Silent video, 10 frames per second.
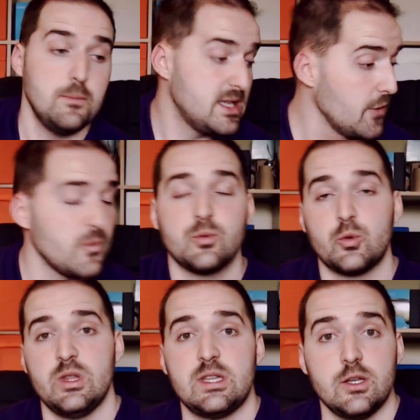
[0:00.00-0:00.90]
difference
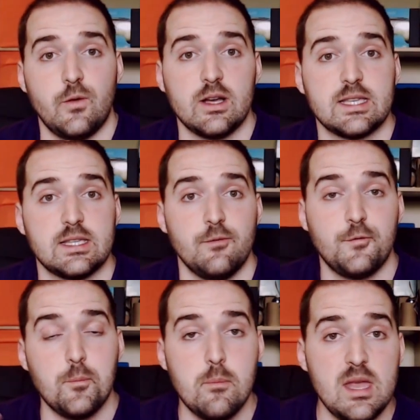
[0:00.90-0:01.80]
between the two devices. And
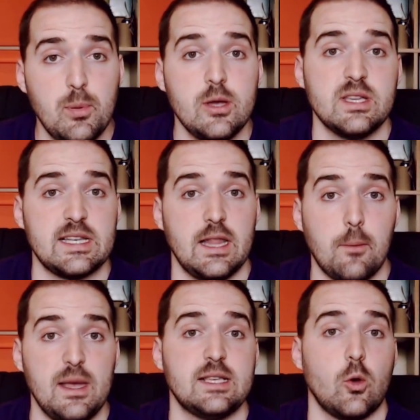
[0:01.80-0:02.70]
for me personally,
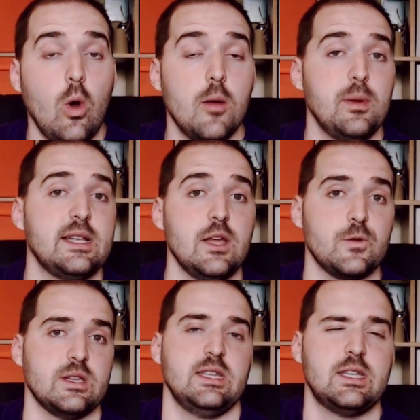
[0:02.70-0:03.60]
that makes quite a big
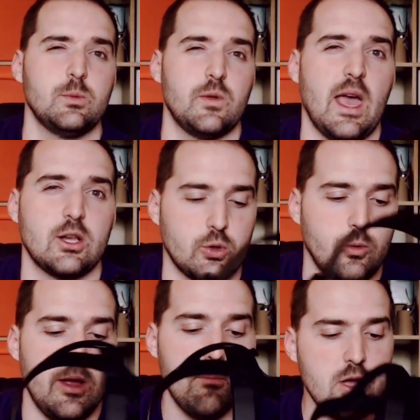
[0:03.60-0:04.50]
difference in terms of the
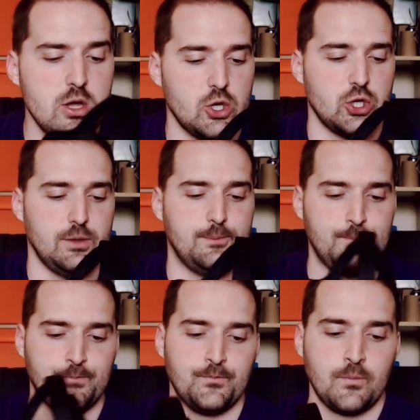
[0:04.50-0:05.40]
actual immersion.
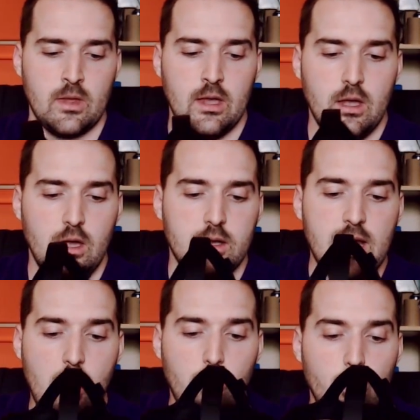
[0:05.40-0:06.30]

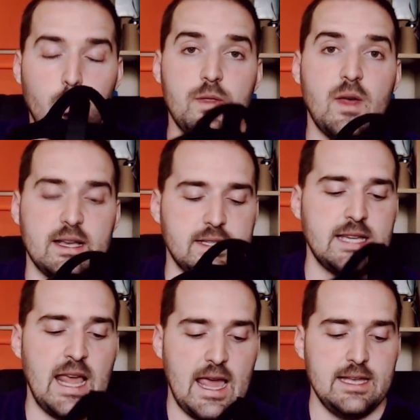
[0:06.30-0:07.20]
Now, with that
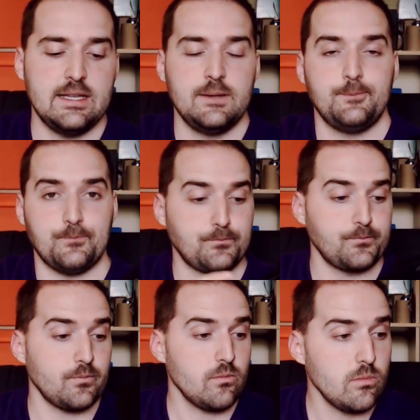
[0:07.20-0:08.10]
said,
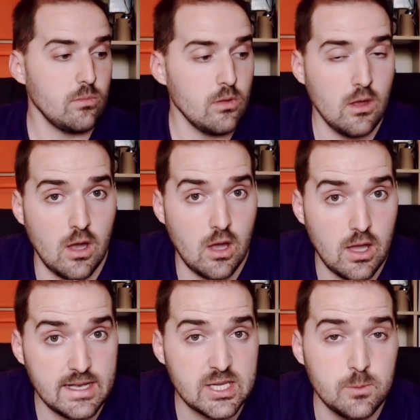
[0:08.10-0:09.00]

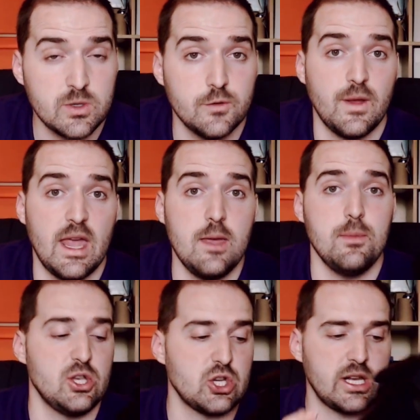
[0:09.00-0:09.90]
in terms of
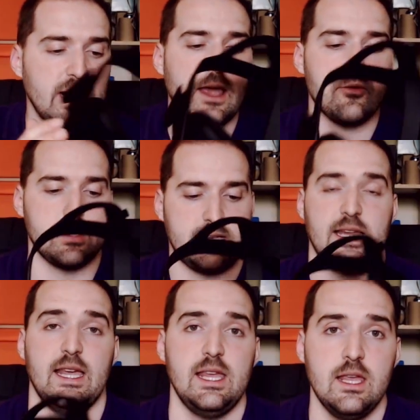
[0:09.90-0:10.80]
image
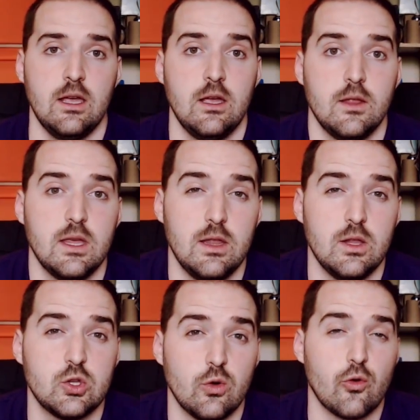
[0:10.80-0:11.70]
clarity, the
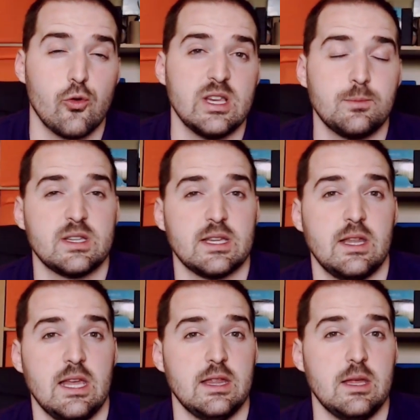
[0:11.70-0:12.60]
sort of crispness and
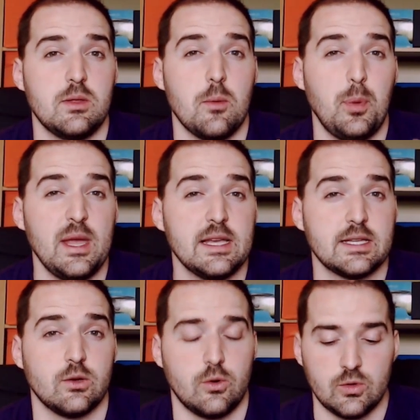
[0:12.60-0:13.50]
the
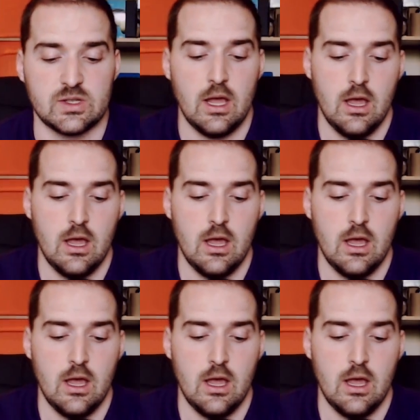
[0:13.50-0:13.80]
pixels,